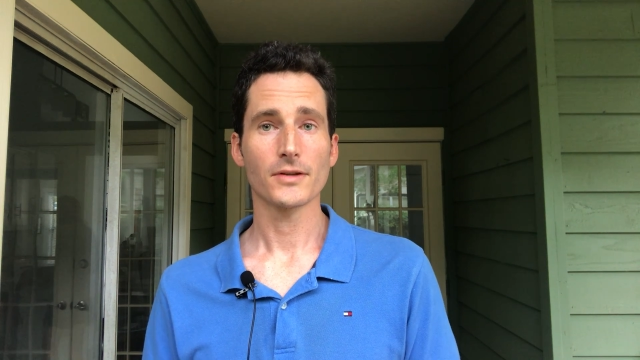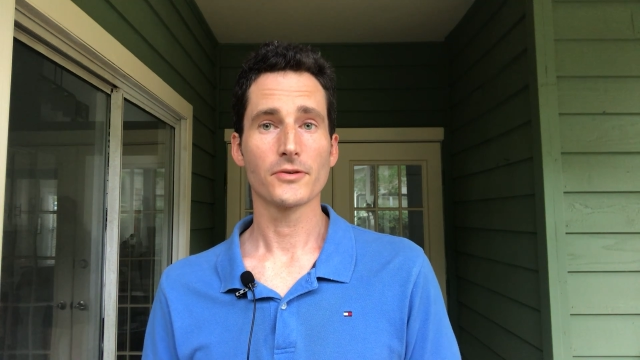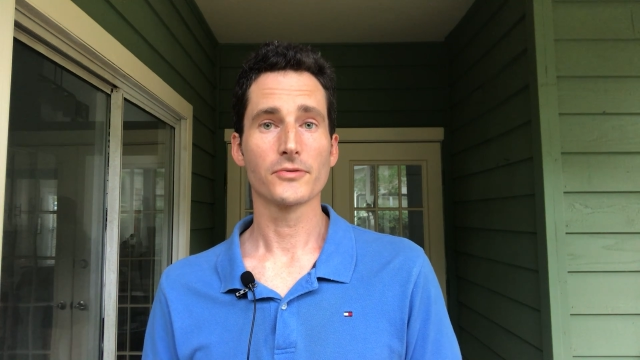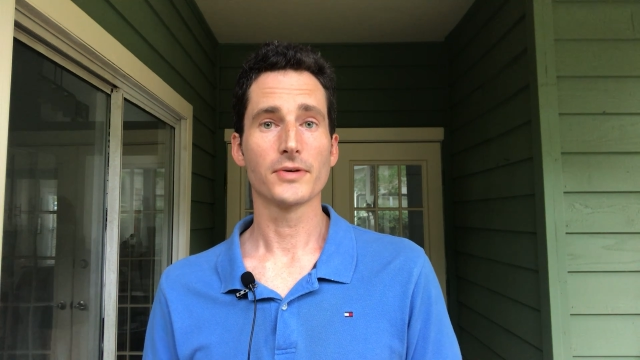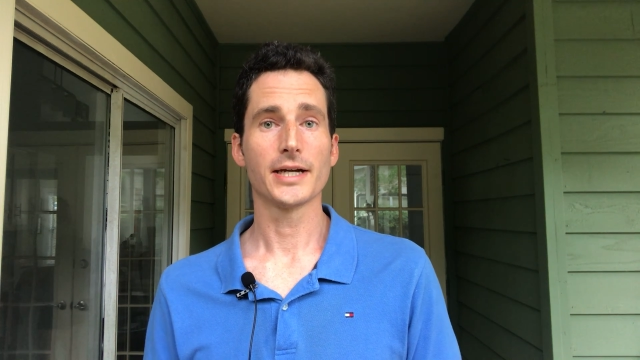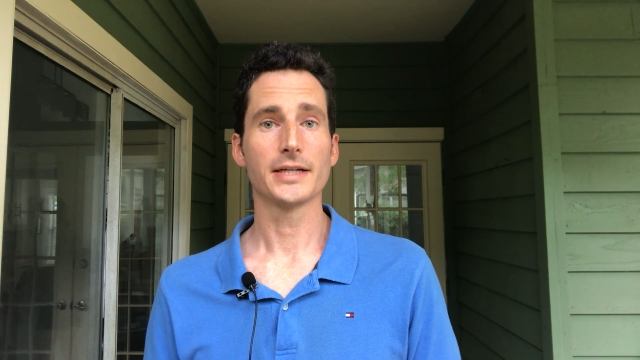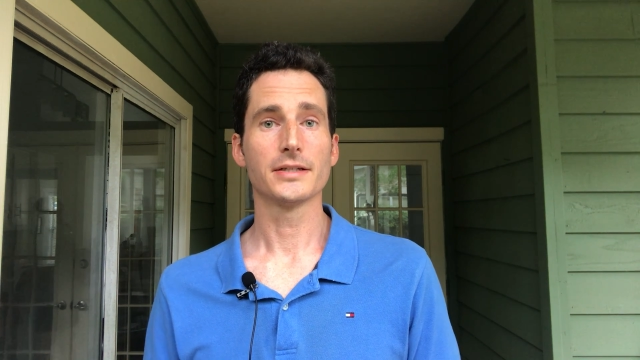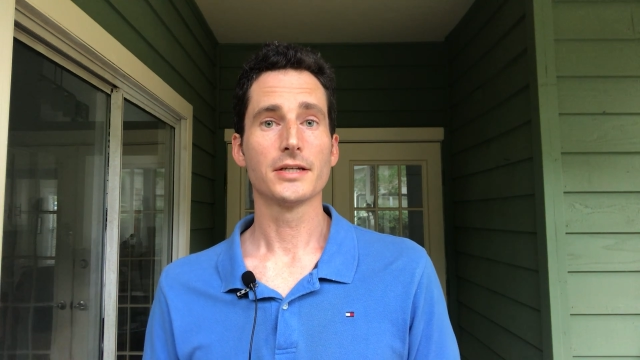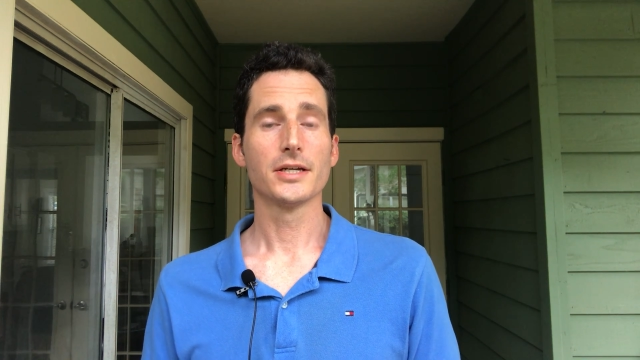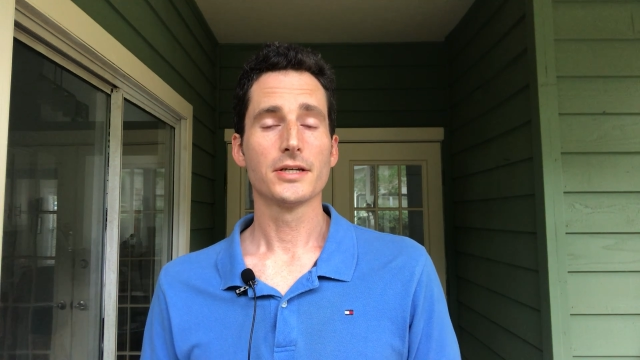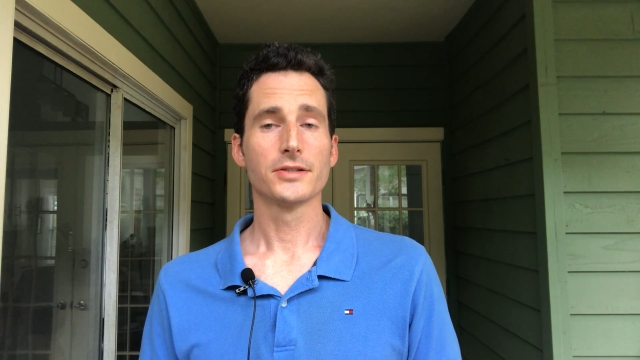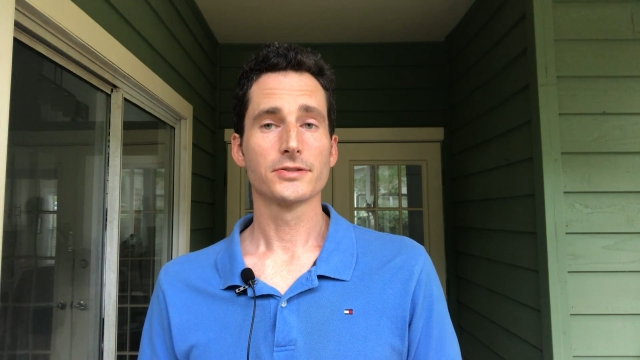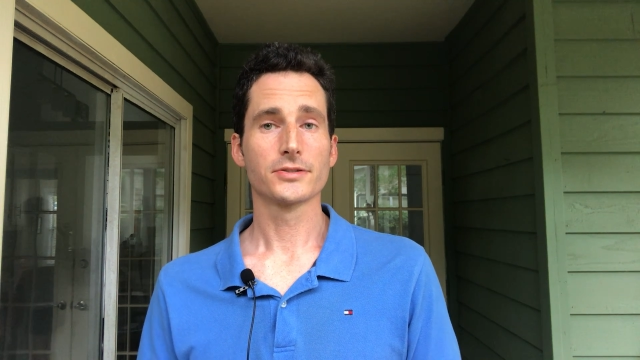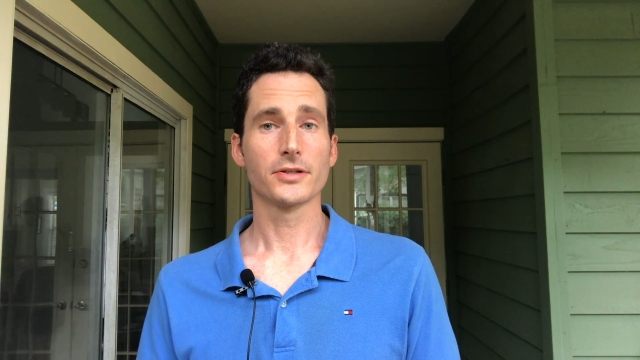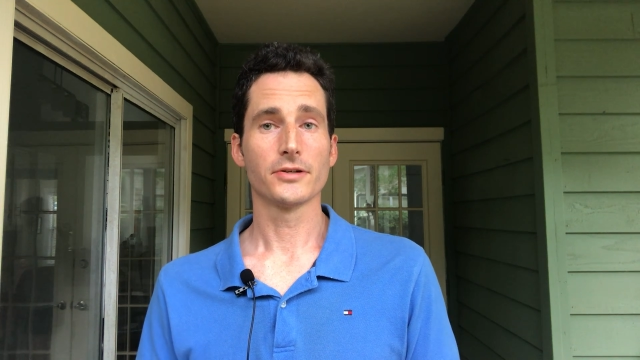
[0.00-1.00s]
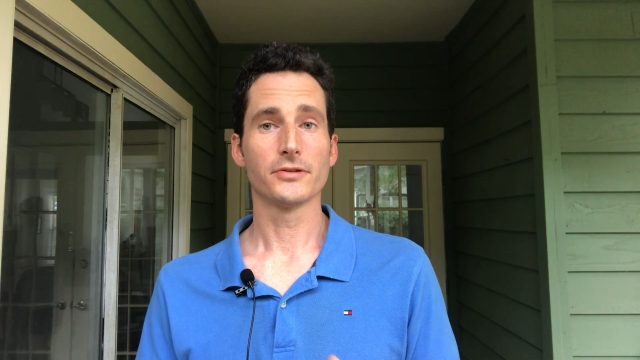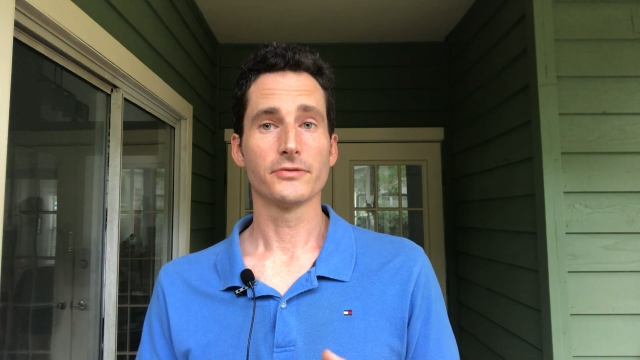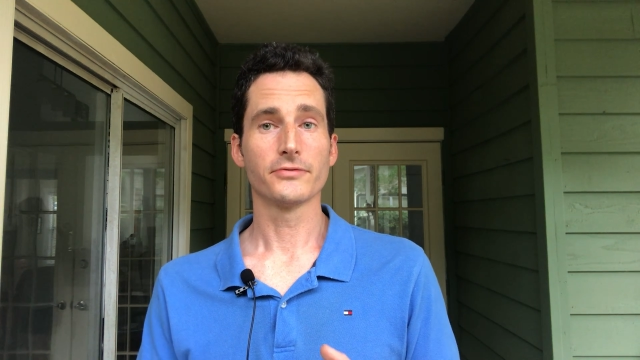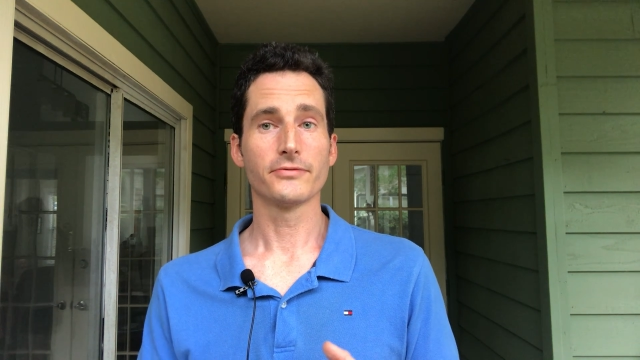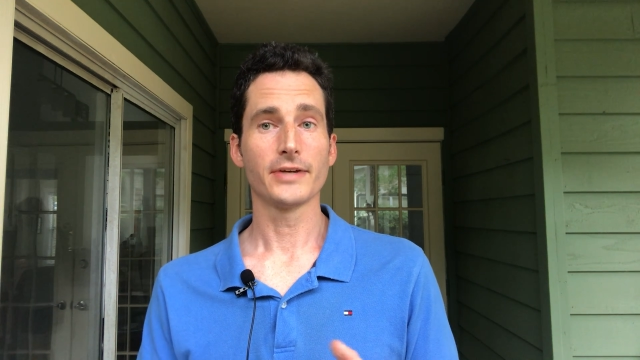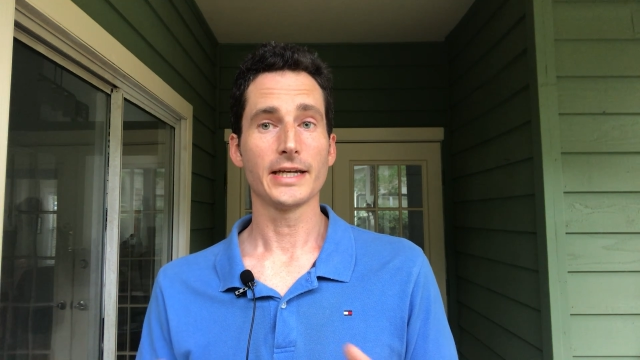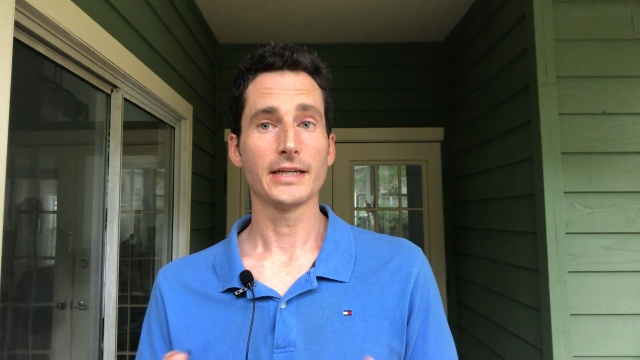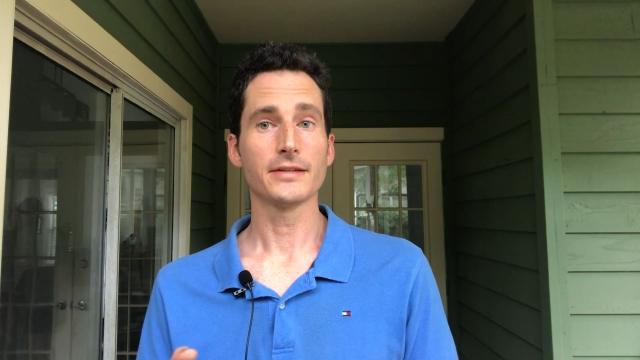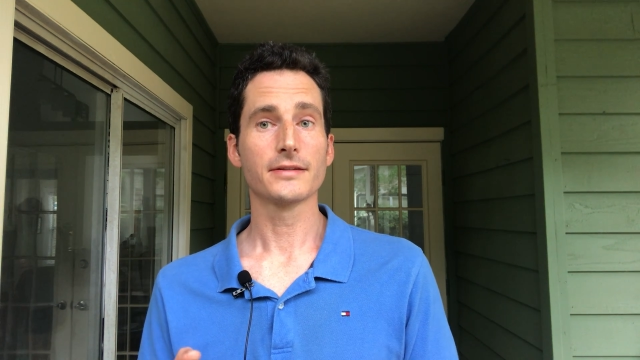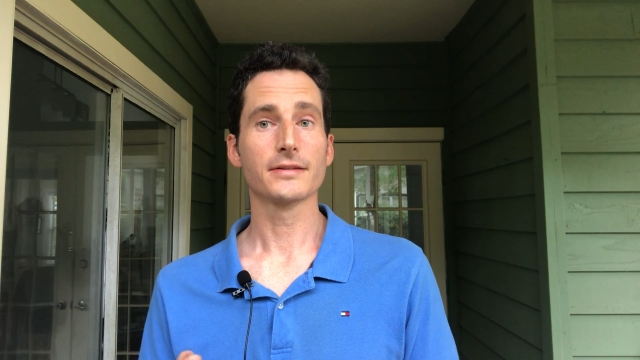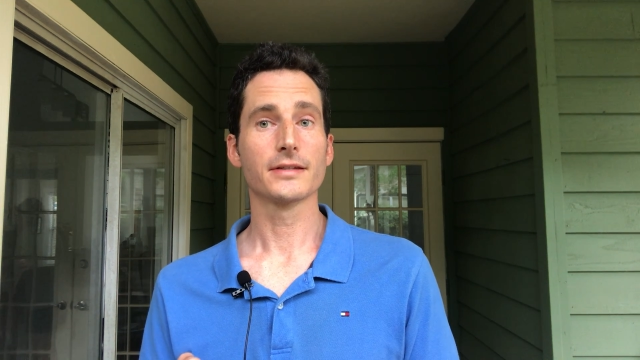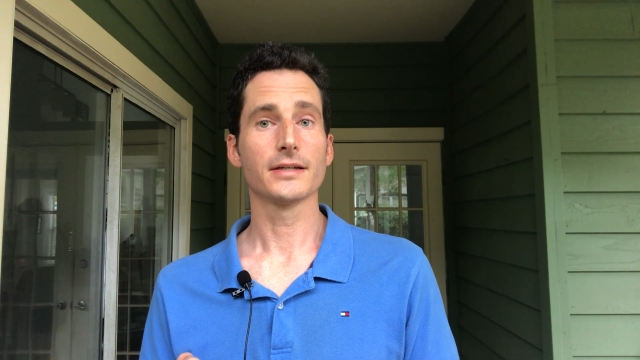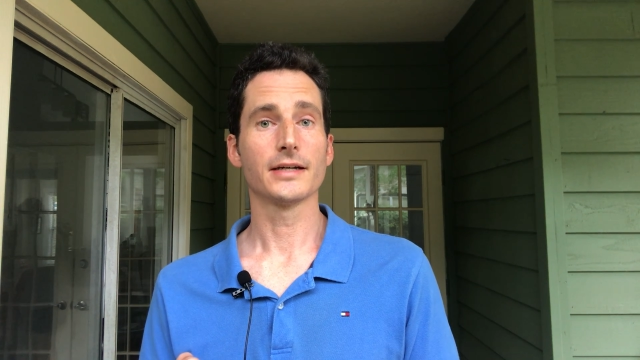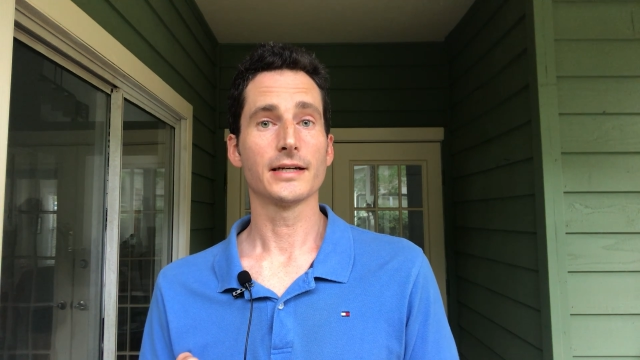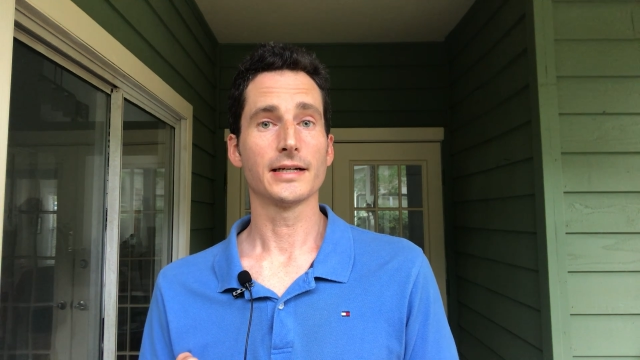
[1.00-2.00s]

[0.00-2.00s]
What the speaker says: Right? So faith